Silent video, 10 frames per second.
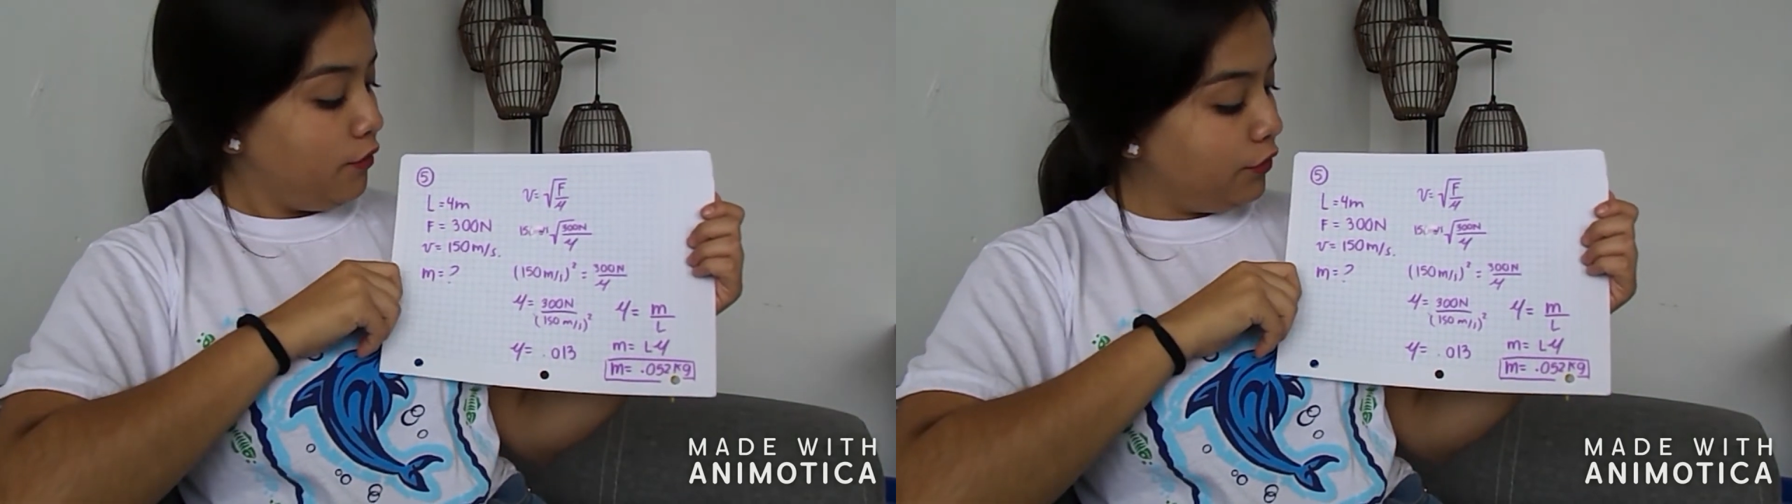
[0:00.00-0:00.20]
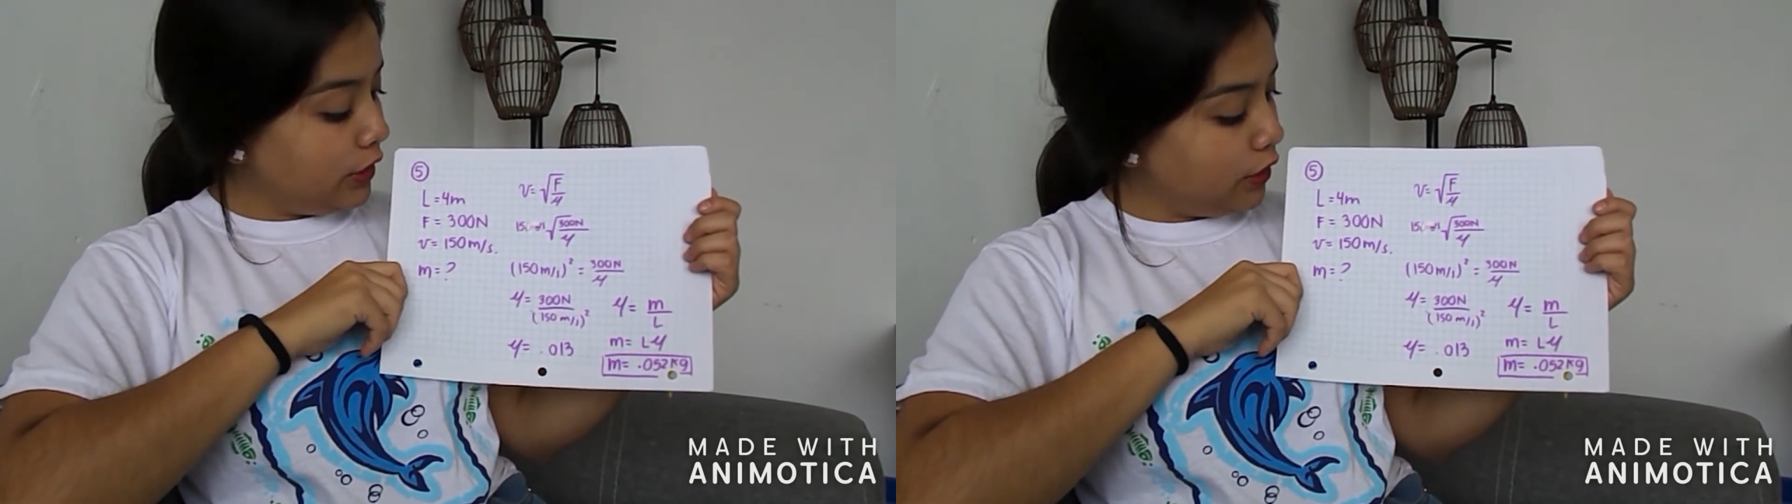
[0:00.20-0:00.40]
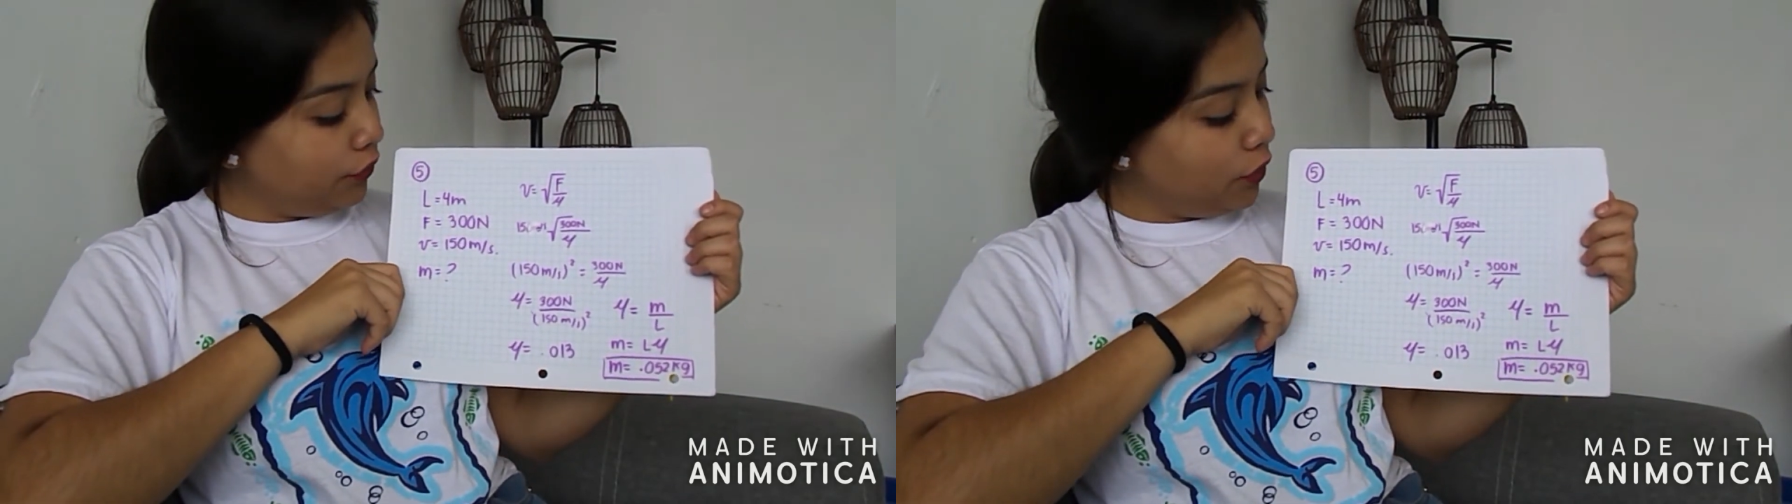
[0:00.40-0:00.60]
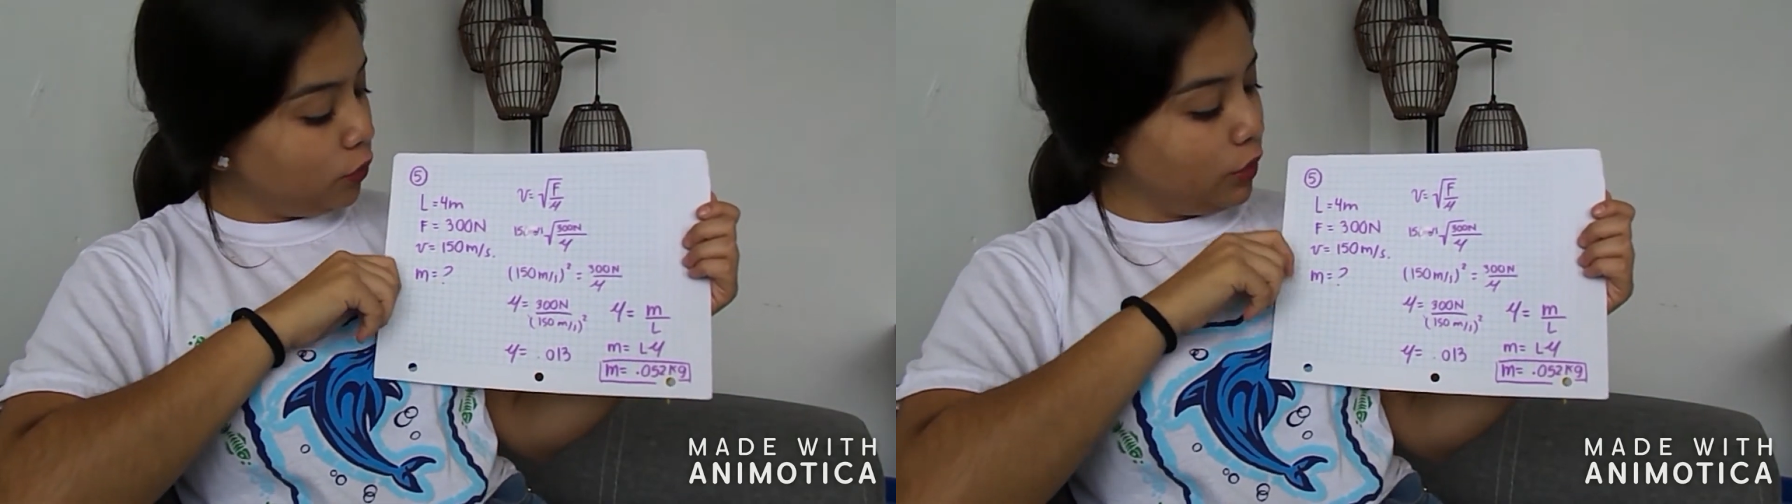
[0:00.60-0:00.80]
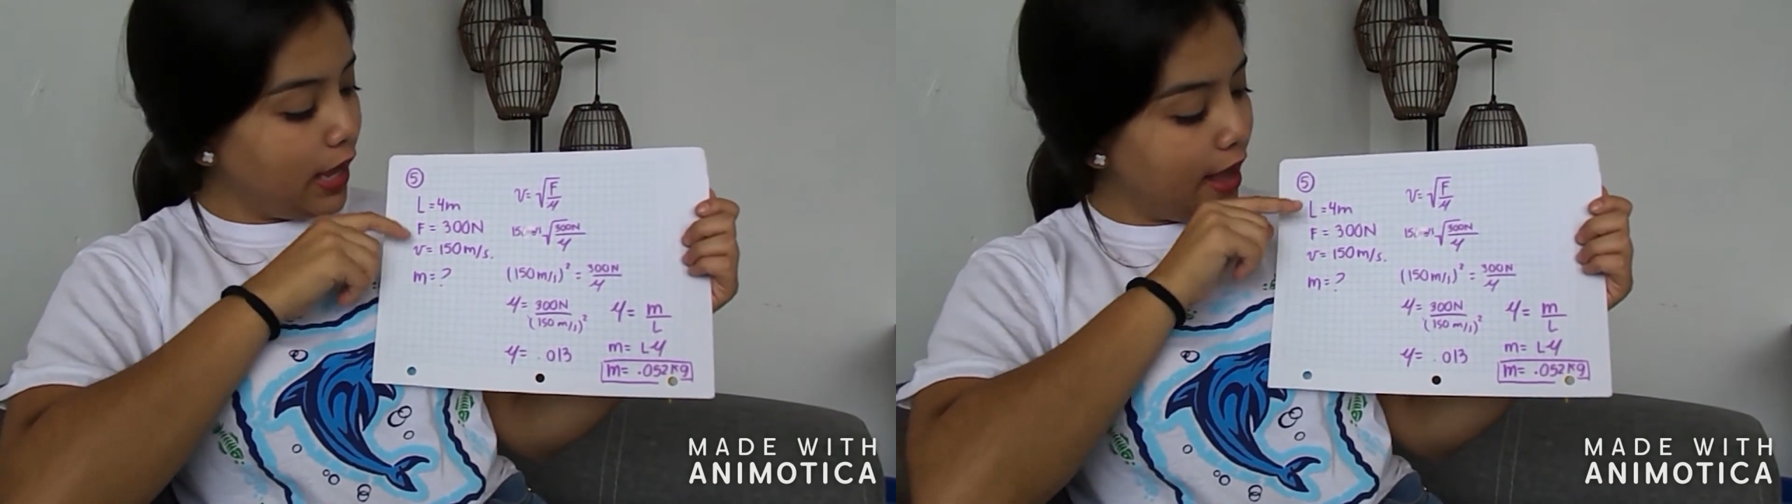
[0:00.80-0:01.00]
First of
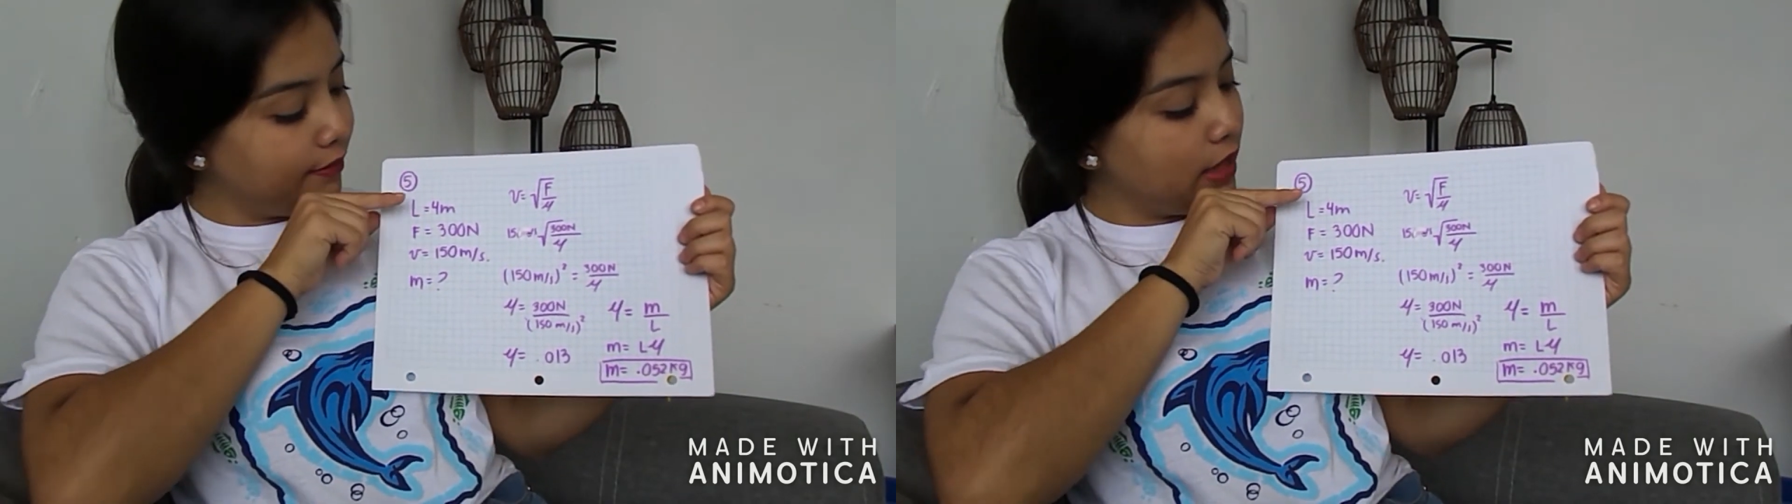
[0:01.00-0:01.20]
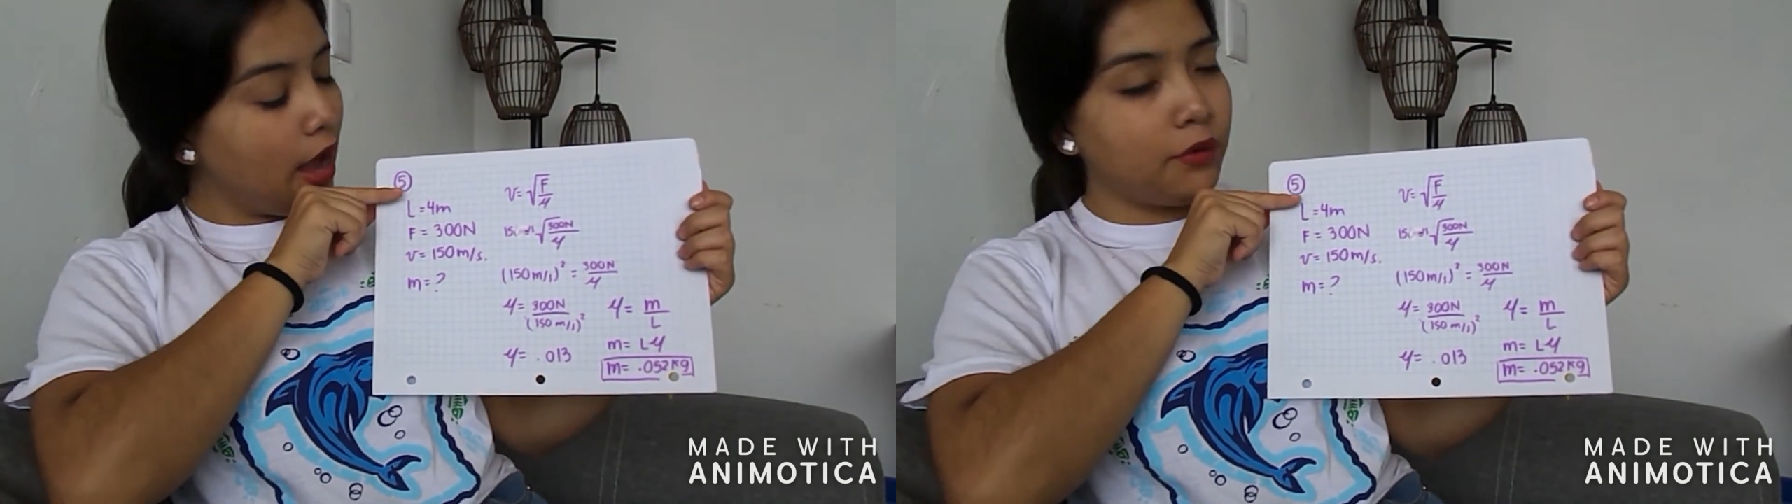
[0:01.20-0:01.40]
all, we have